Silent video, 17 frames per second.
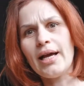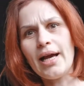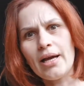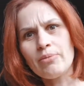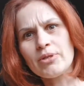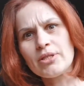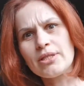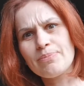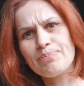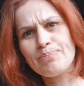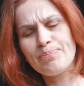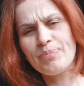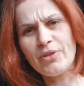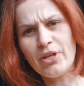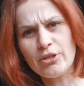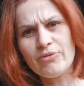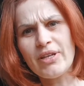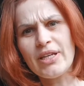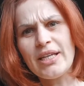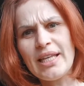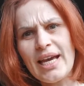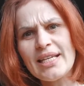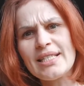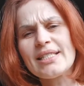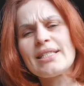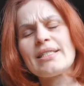I was not very
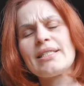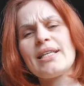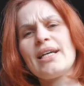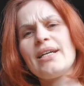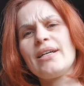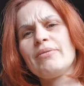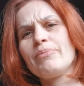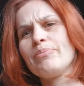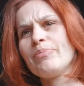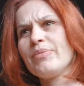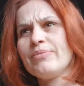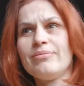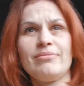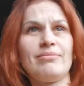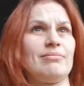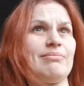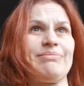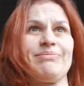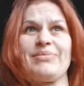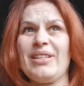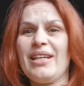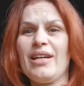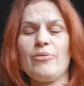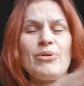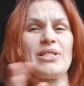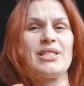nice.
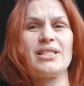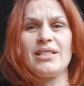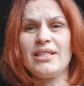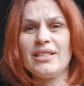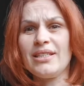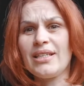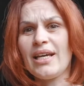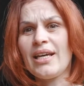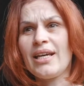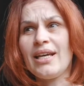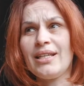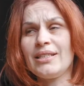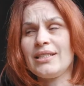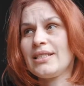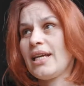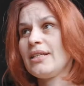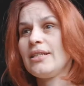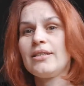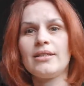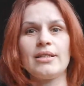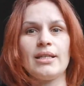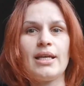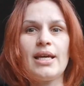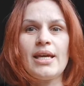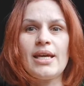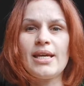I was sitting and decided,
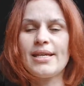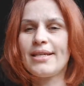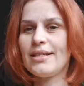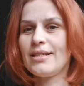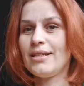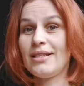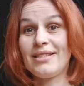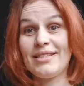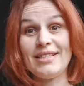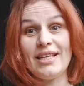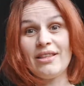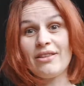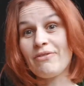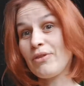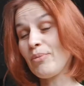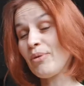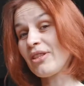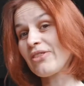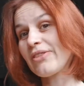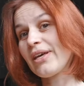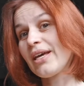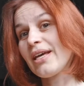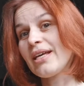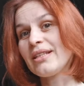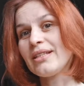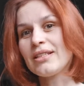hey, it's the end of the month
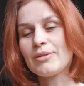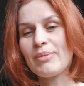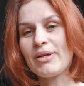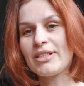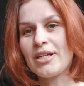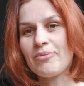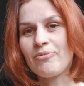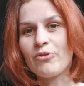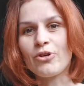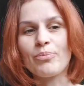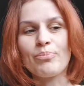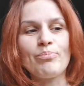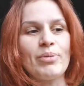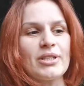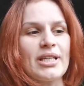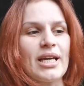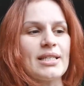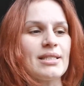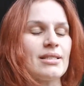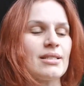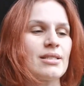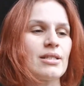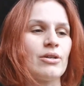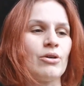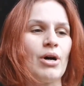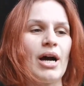and it's my time for podcasting.
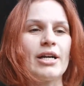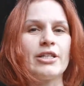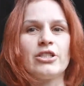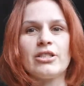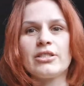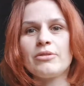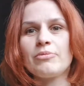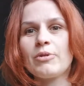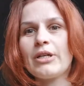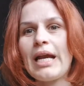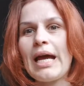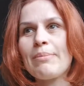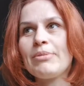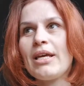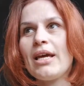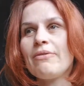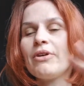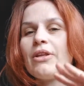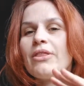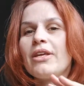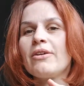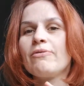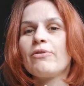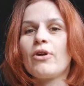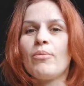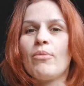So I just grabbed
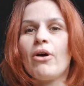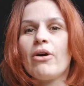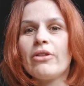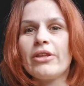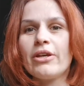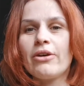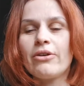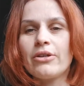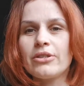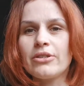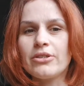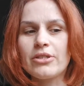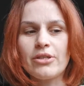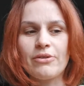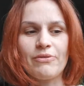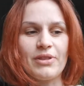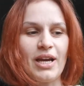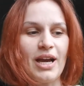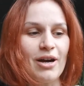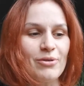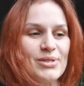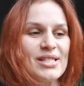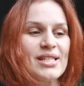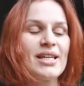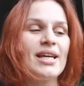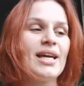everything from all the corners of the
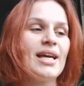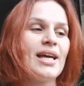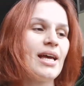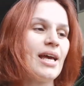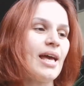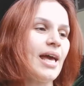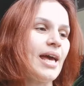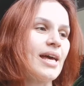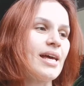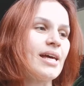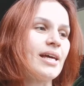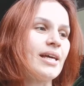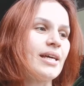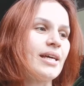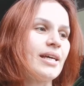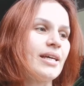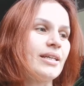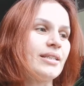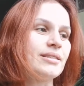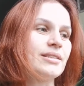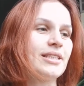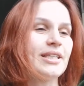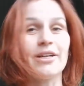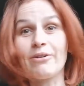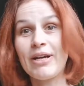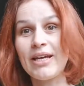house and
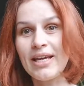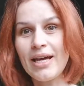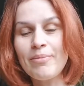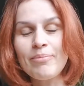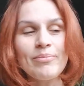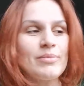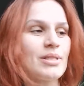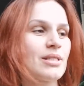here I am.